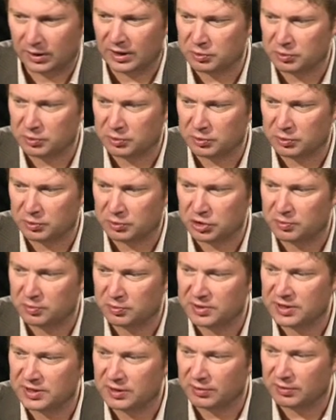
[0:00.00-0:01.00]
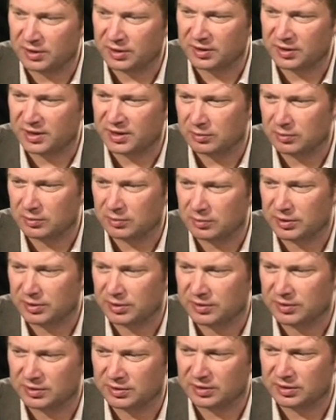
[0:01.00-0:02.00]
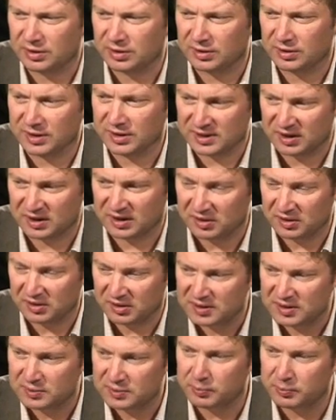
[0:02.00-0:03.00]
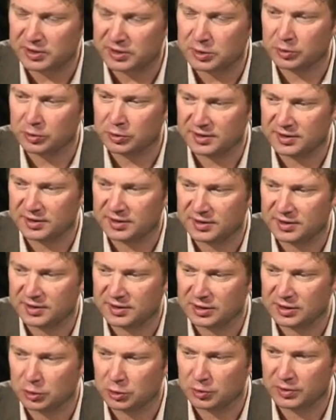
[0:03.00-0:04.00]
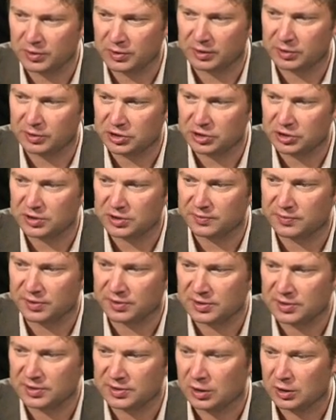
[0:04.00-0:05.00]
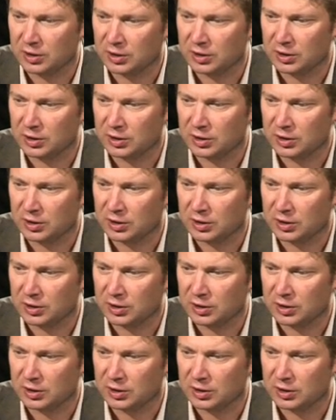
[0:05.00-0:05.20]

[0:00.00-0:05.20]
yeah, it was bishop b7 and castle, but in this particular case it does not make much difference.